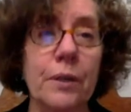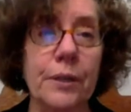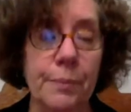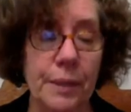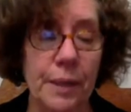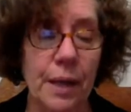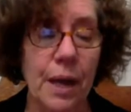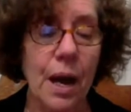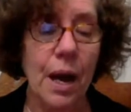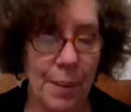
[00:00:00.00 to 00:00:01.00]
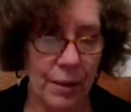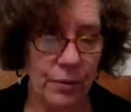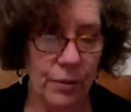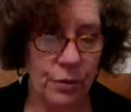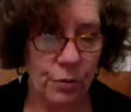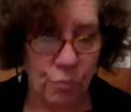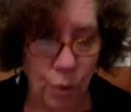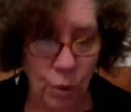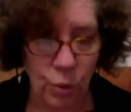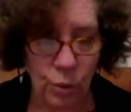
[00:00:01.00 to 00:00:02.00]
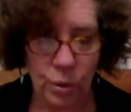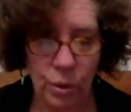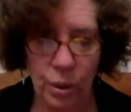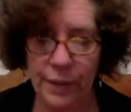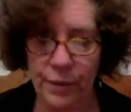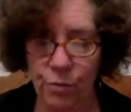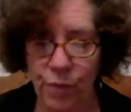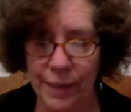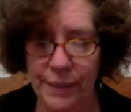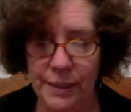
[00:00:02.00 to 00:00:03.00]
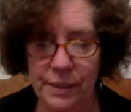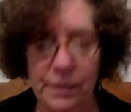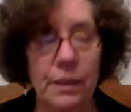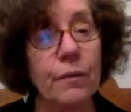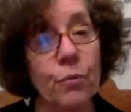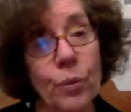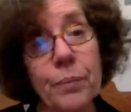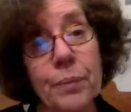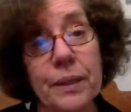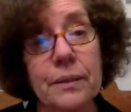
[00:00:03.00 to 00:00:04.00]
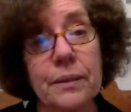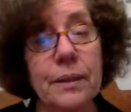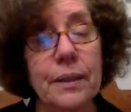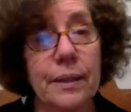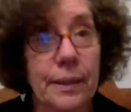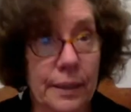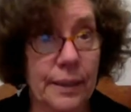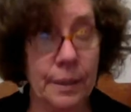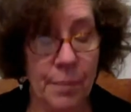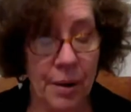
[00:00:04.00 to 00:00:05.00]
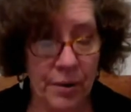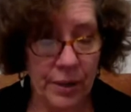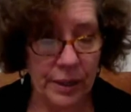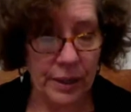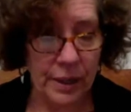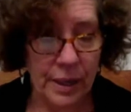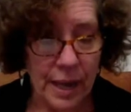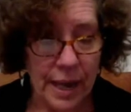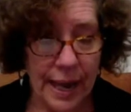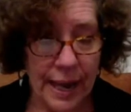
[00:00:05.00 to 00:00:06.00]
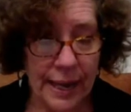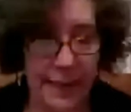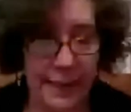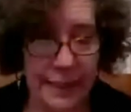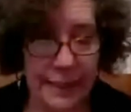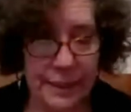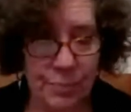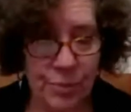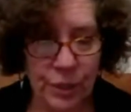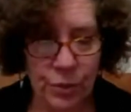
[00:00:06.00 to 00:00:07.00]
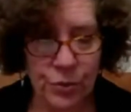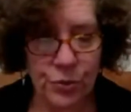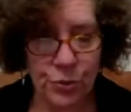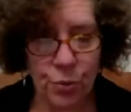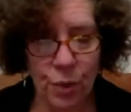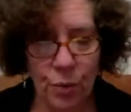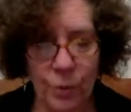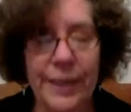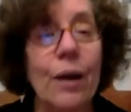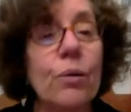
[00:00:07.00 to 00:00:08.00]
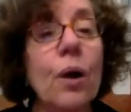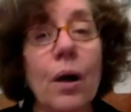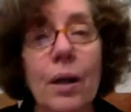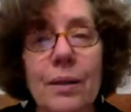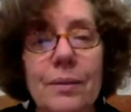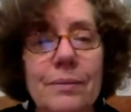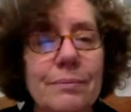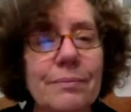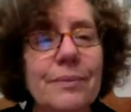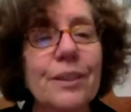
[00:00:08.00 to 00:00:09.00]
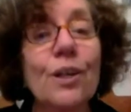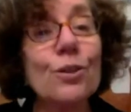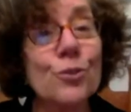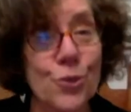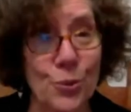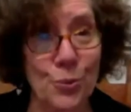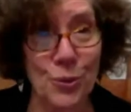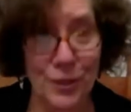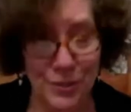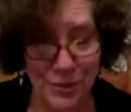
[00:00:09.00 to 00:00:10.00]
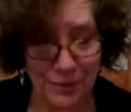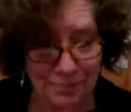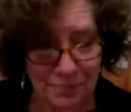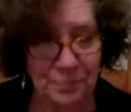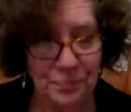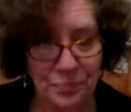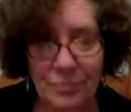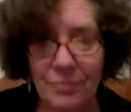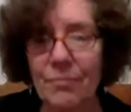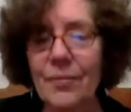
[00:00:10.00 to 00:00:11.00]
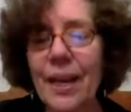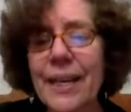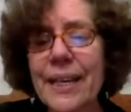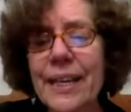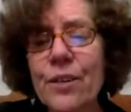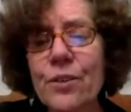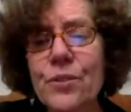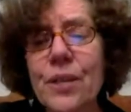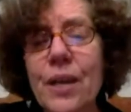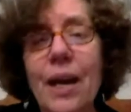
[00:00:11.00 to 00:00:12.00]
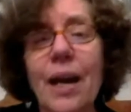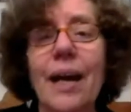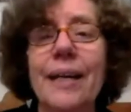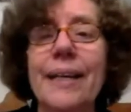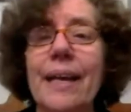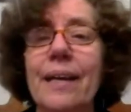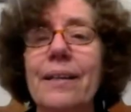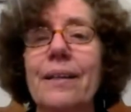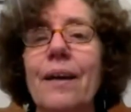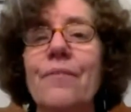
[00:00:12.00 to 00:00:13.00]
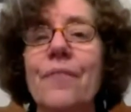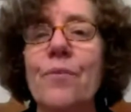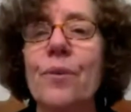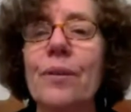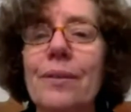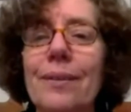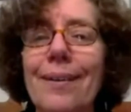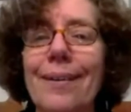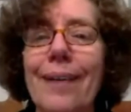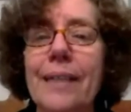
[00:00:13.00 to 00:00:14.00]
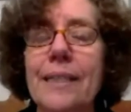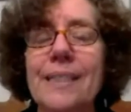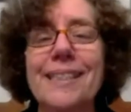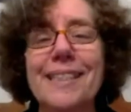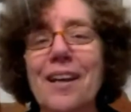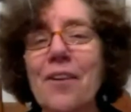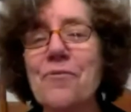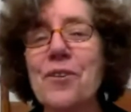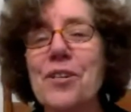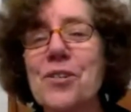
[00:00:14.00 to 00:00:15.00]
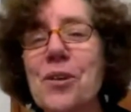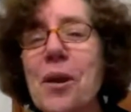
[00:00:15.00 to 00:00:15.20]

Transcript: argument about the role and the rights of women in America. And it's a precursor to what we now call the culture wars. And here's, again, a favorite uh, anti suffrage